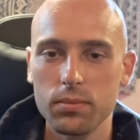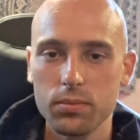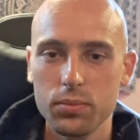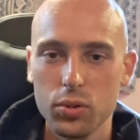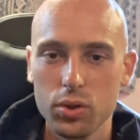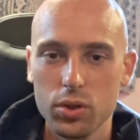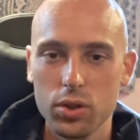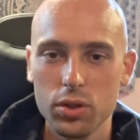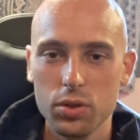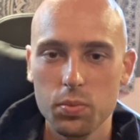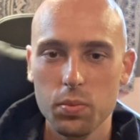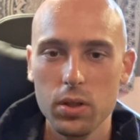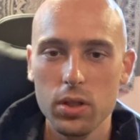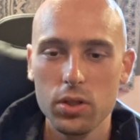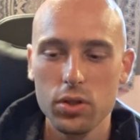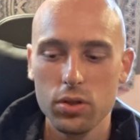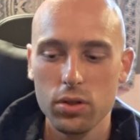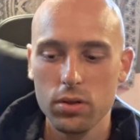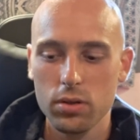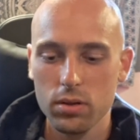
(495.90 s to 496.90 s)
But just be
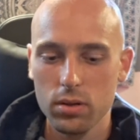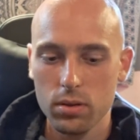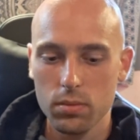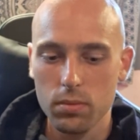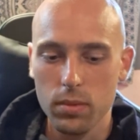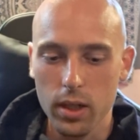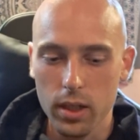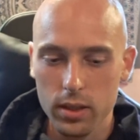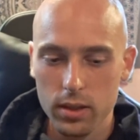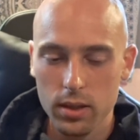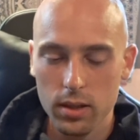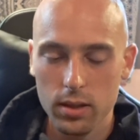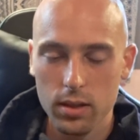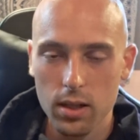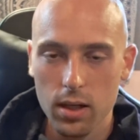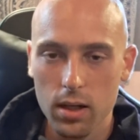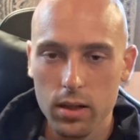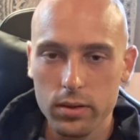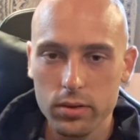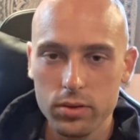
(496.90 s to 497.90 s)
sure your mic
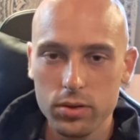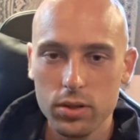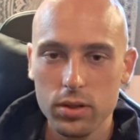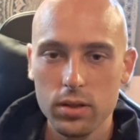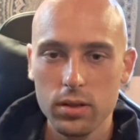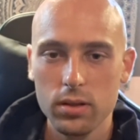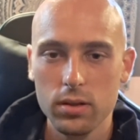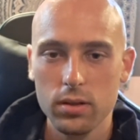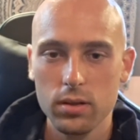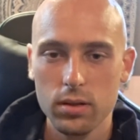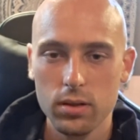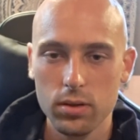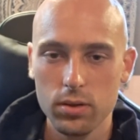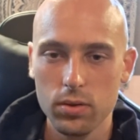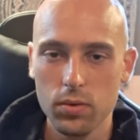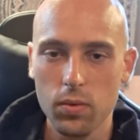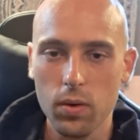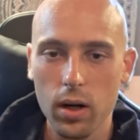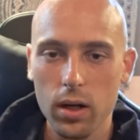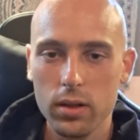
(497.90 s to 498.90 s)
technology or
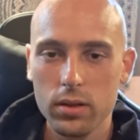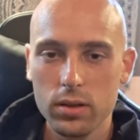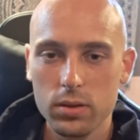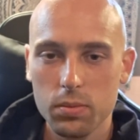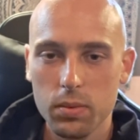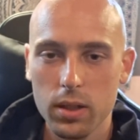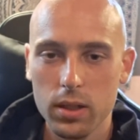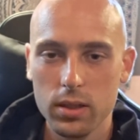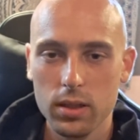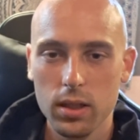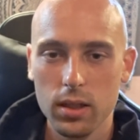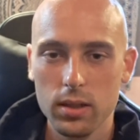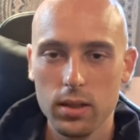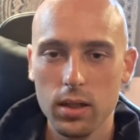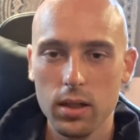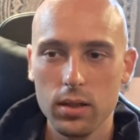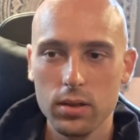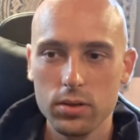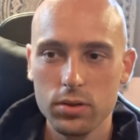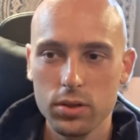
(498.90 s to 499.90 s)
your wireless mic
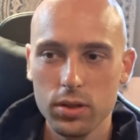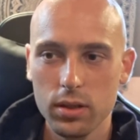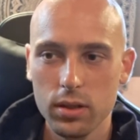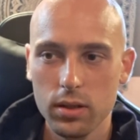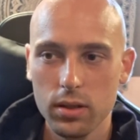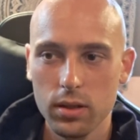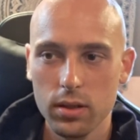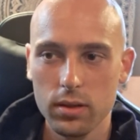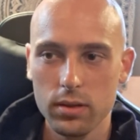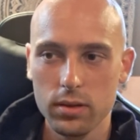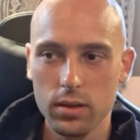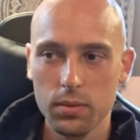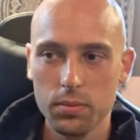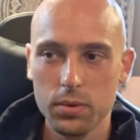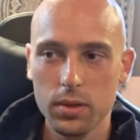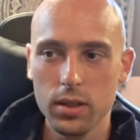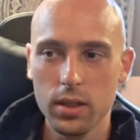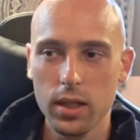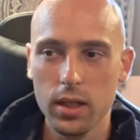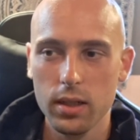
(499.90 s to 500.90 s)
technology is up
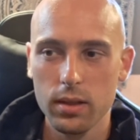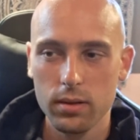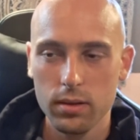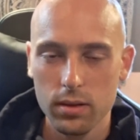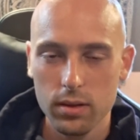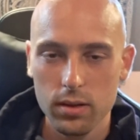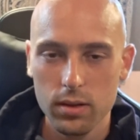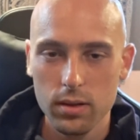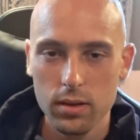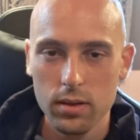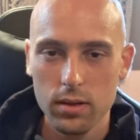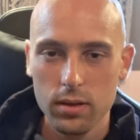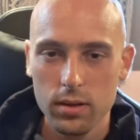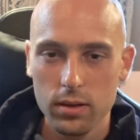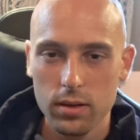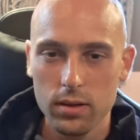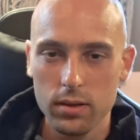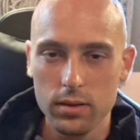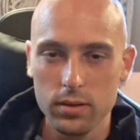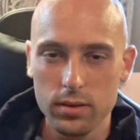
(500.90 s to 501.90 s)
to date,
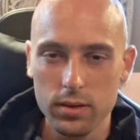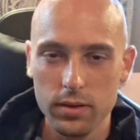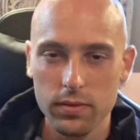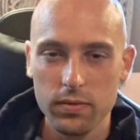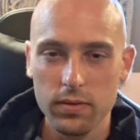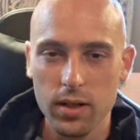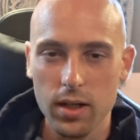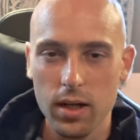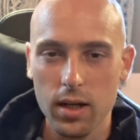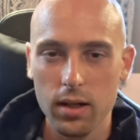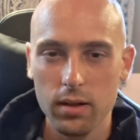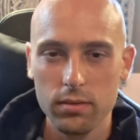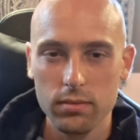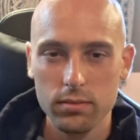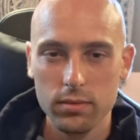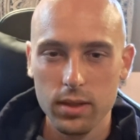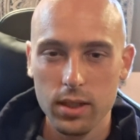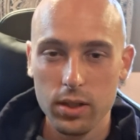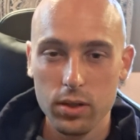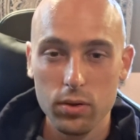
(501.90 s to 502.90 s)
because if not,
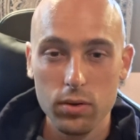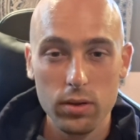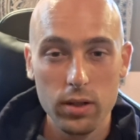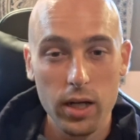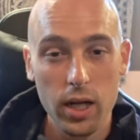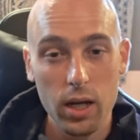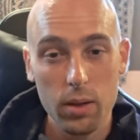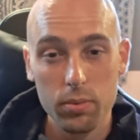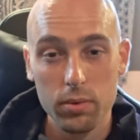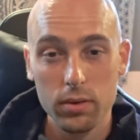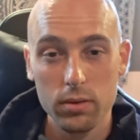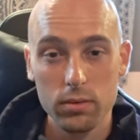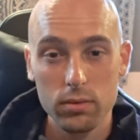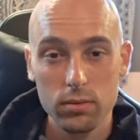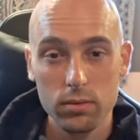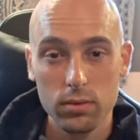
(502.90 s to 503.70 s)
that could happen.